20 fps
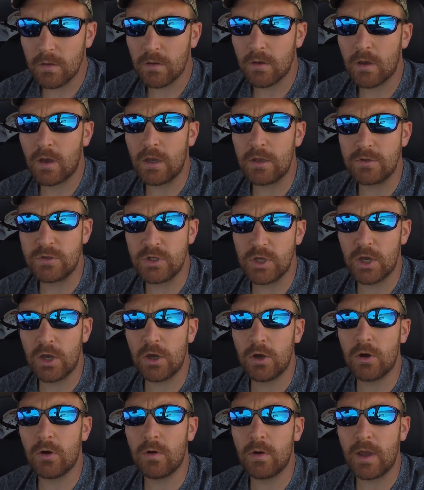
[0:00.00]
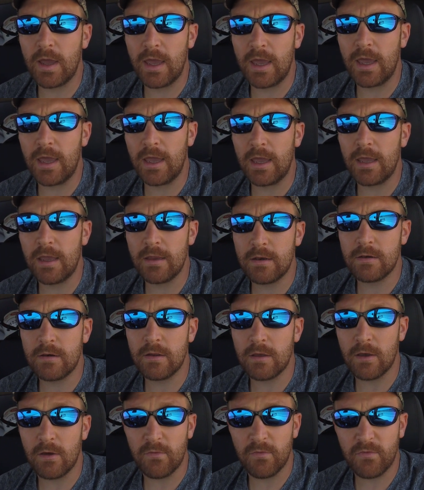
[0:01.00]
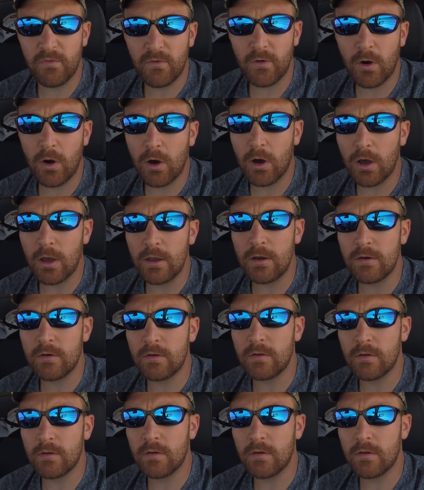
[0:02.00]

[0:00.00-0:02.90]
a doe and a fawn